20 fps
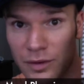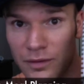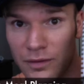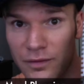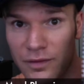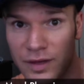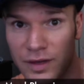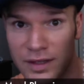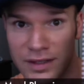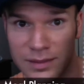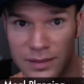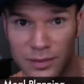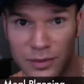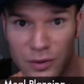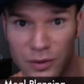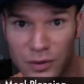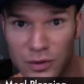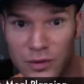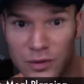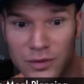Fix
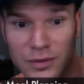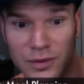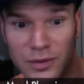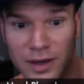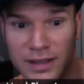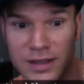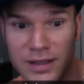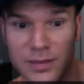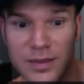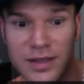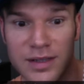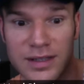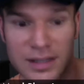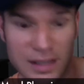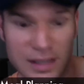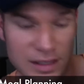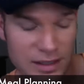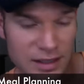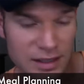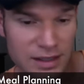approved recipes
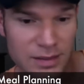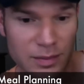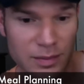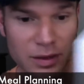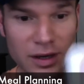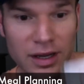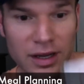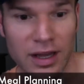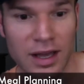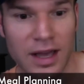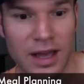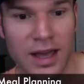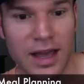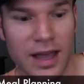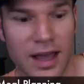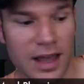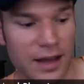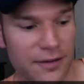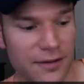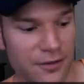in this book,
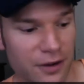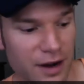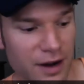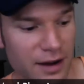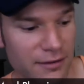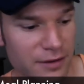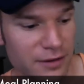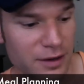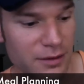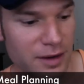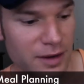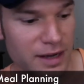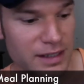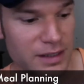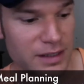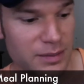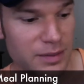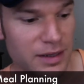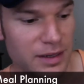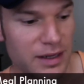and for every
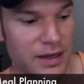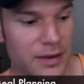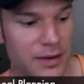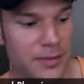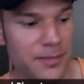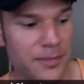recipe,